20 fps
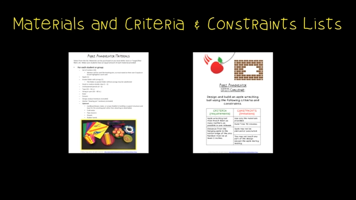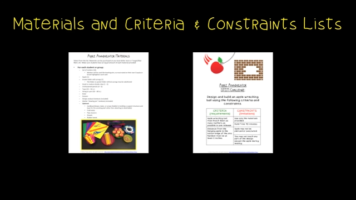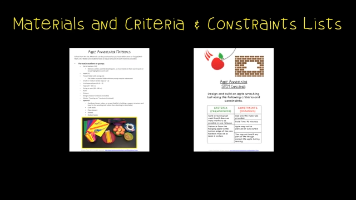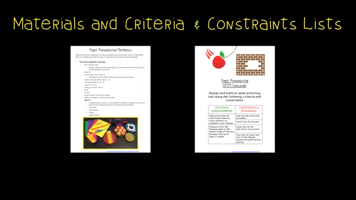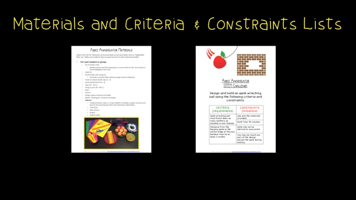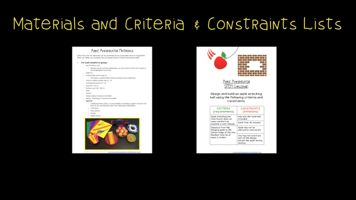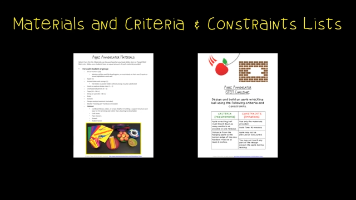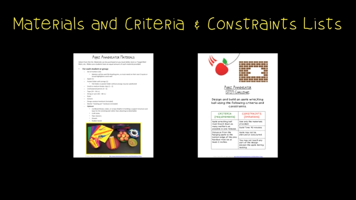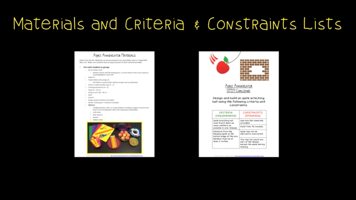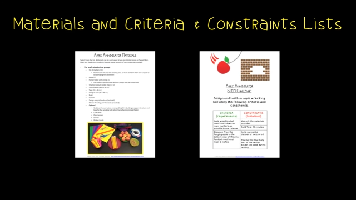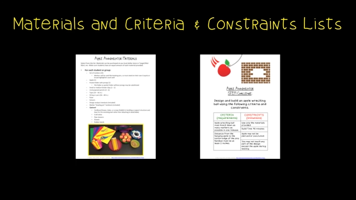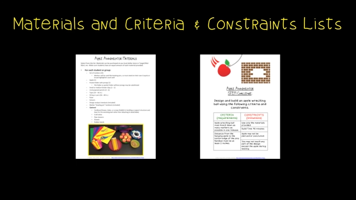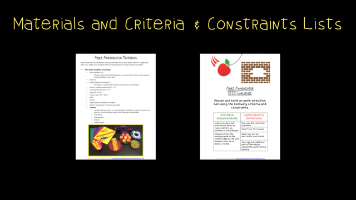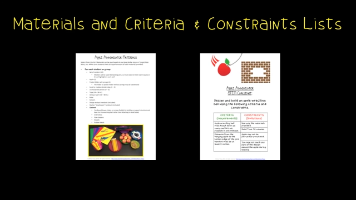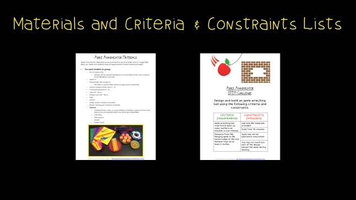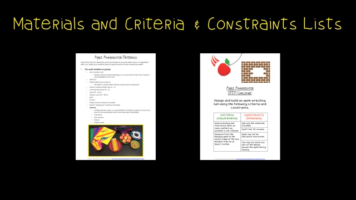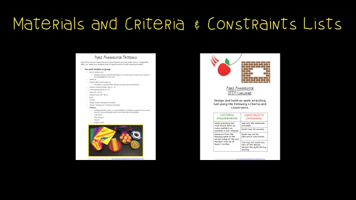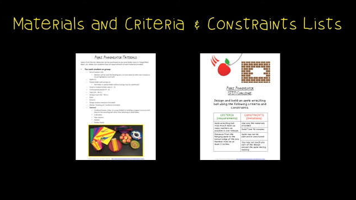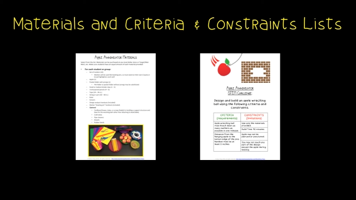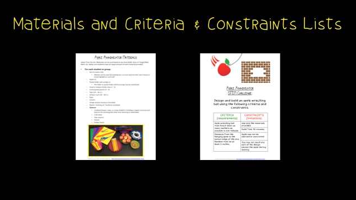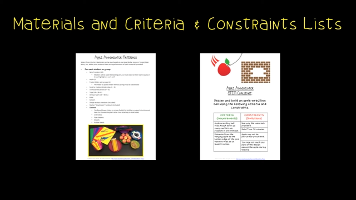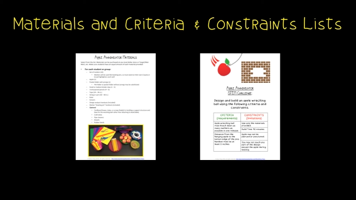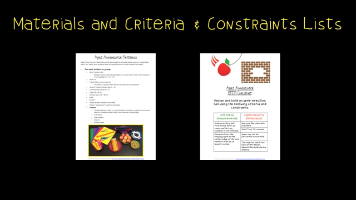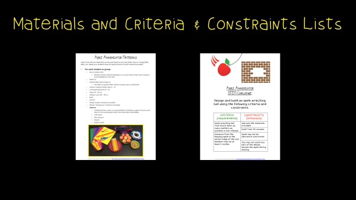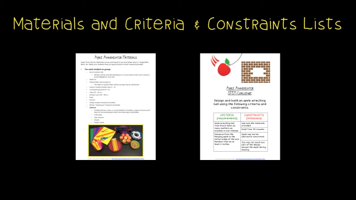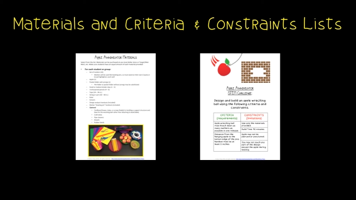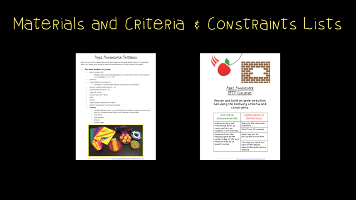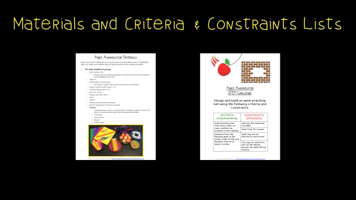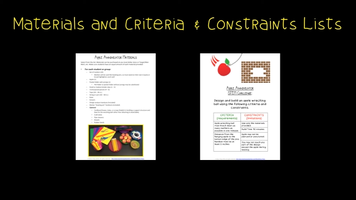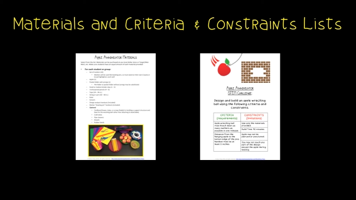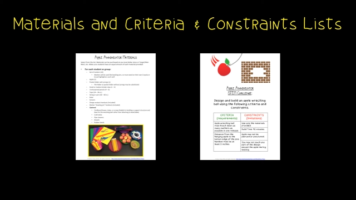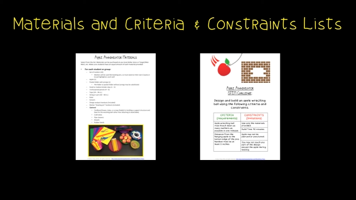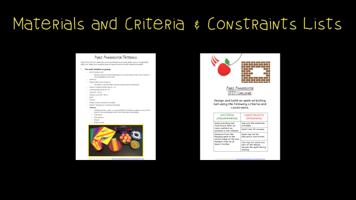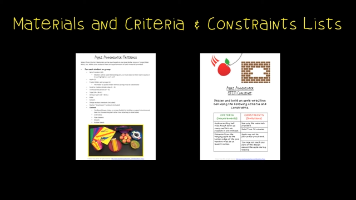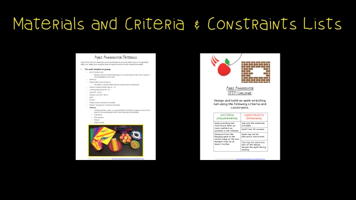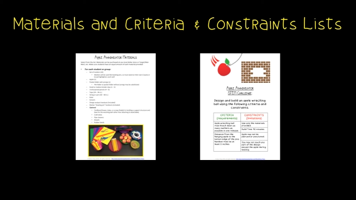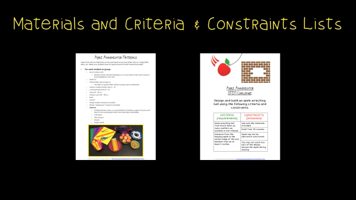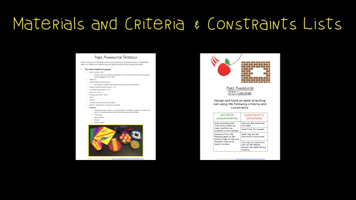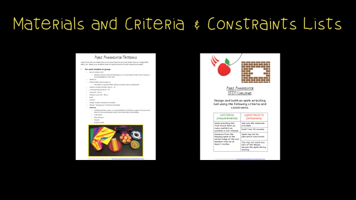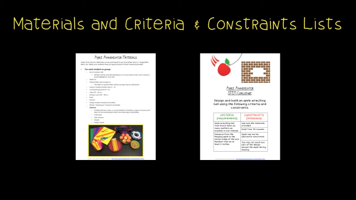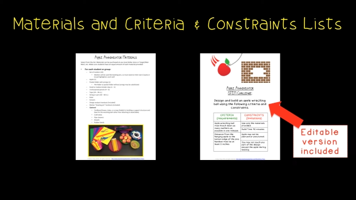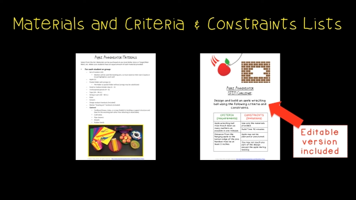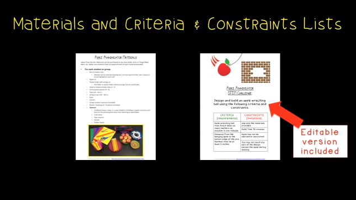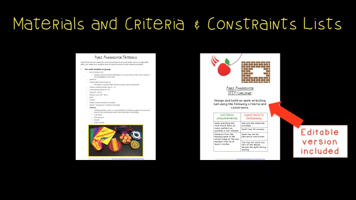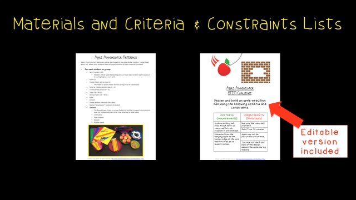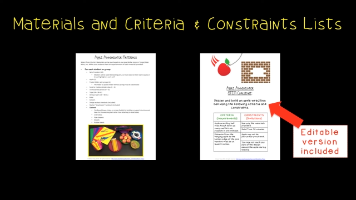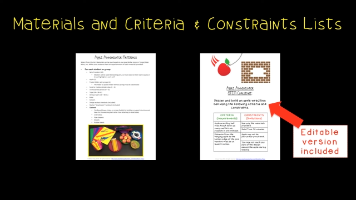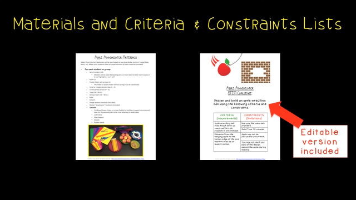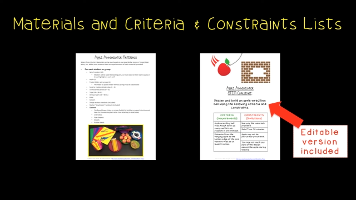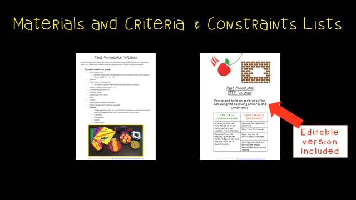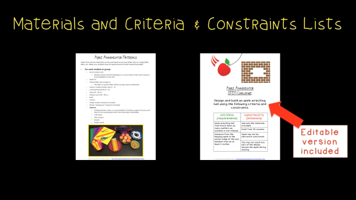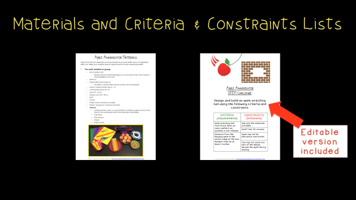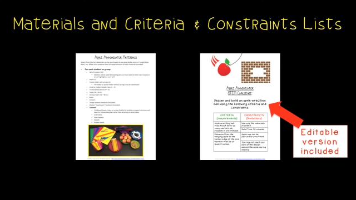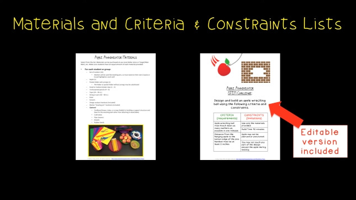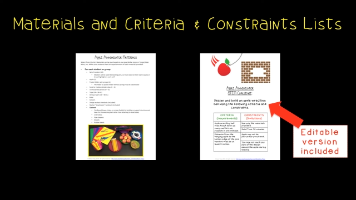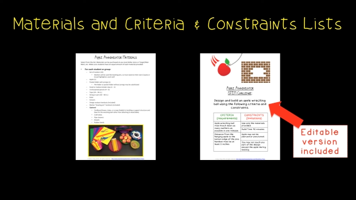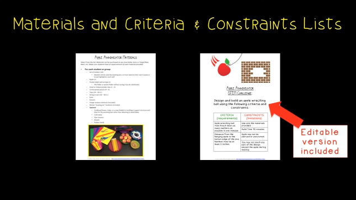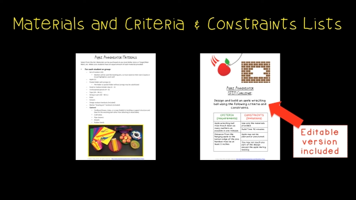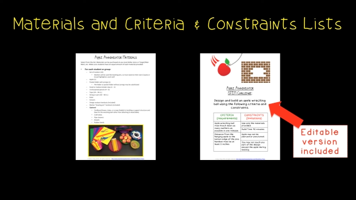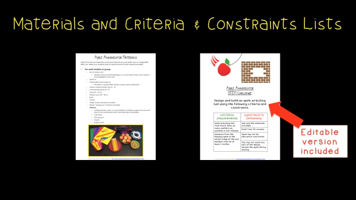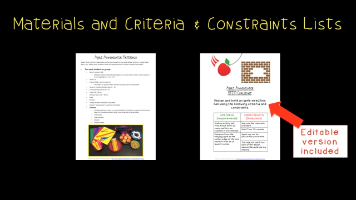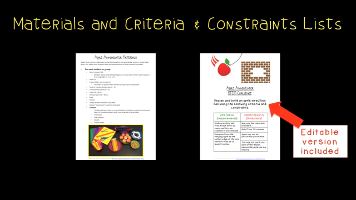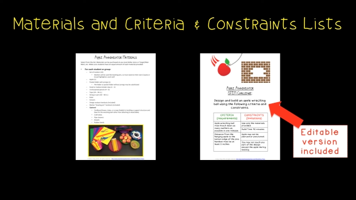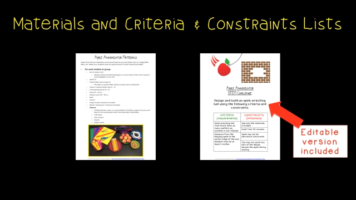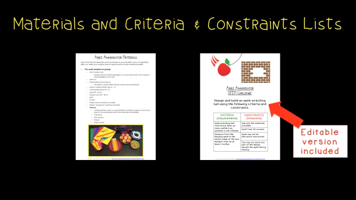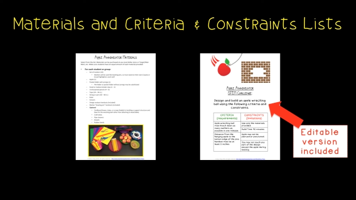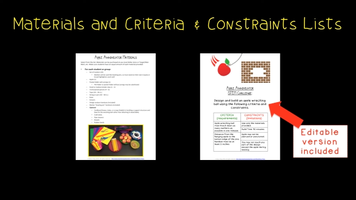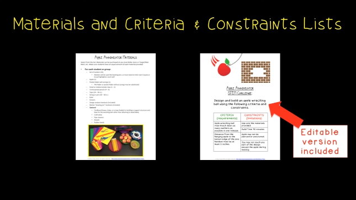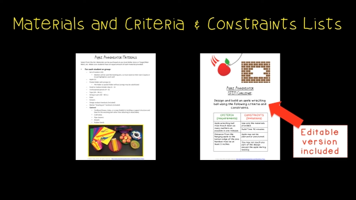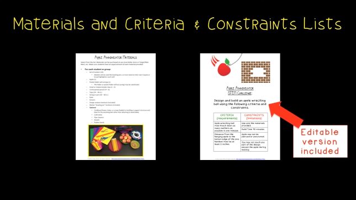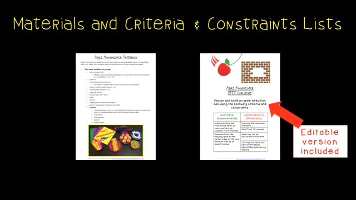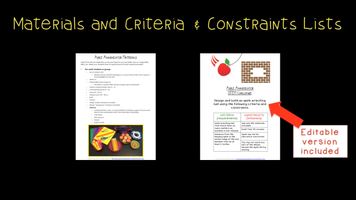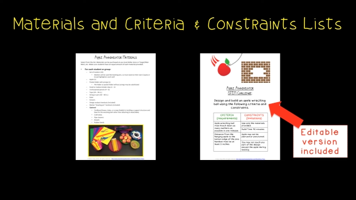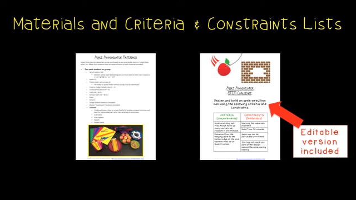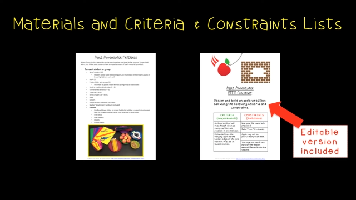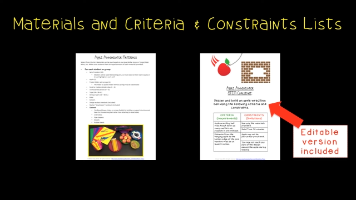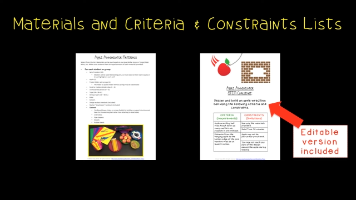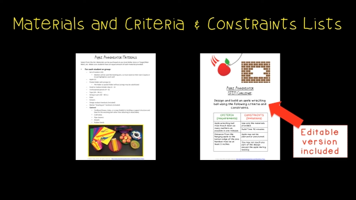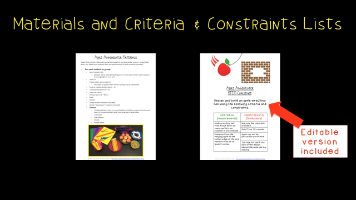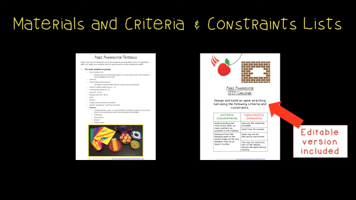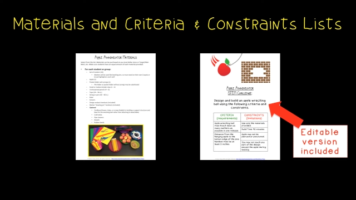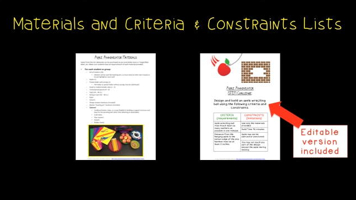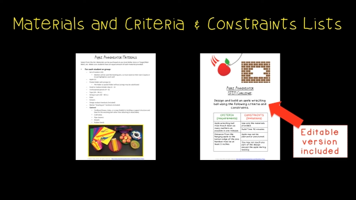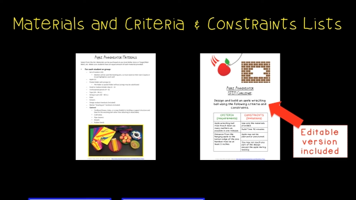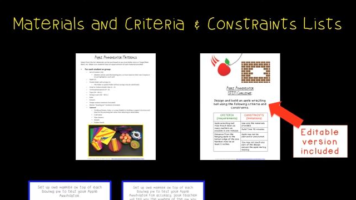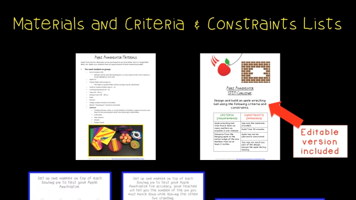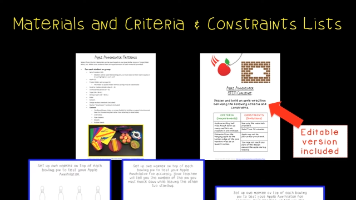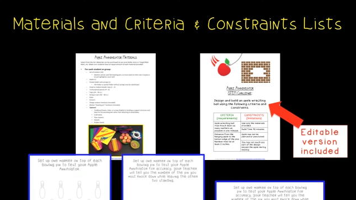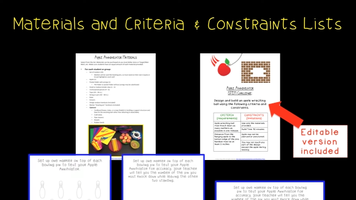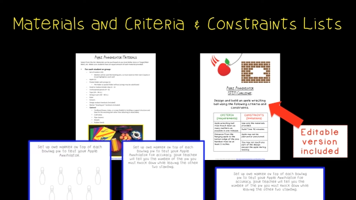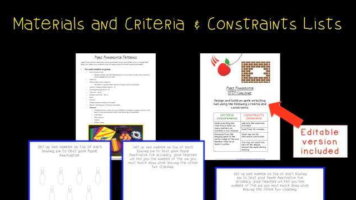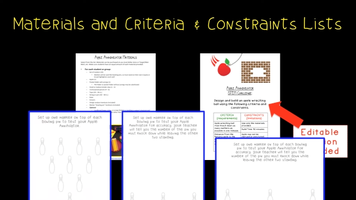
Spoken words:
Nobody's mouth can be seen.